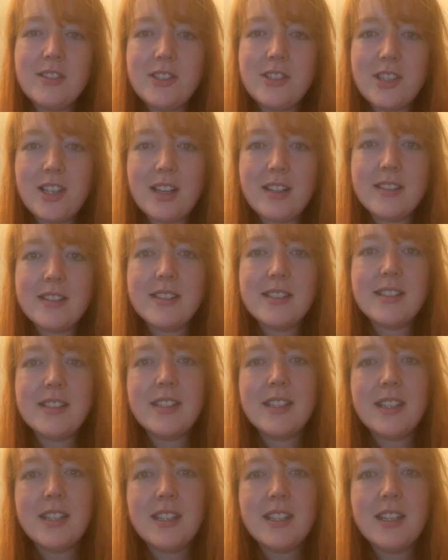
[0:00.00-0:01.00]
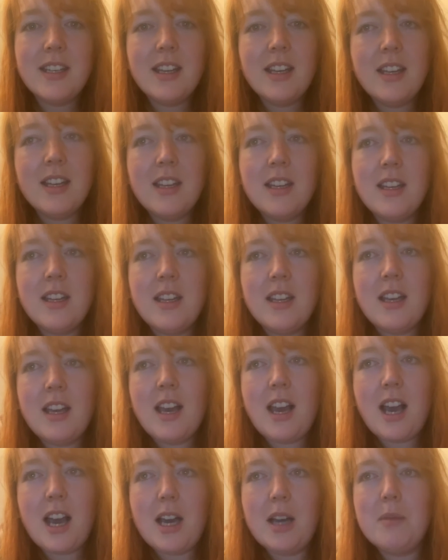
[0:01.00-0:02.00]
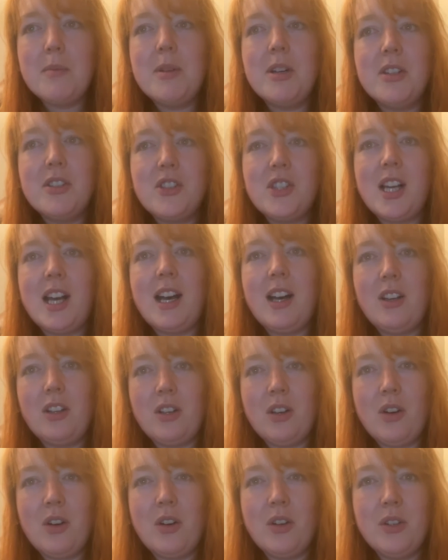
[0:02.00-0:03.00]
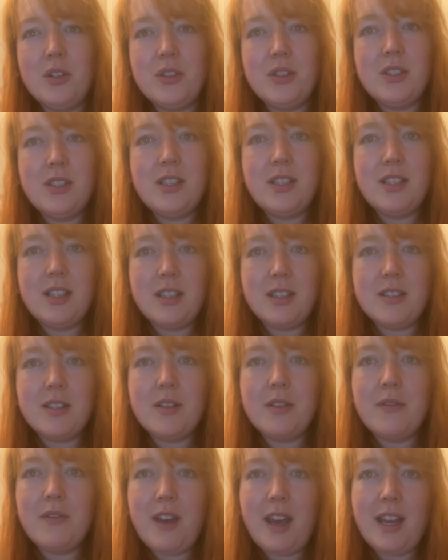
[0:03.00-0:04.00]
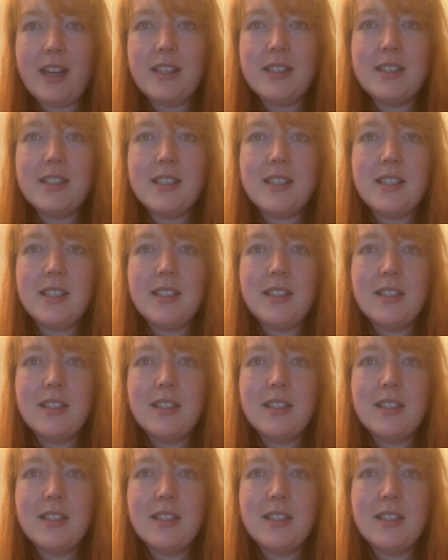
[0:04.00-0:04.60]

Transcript: just how much alcohol does affect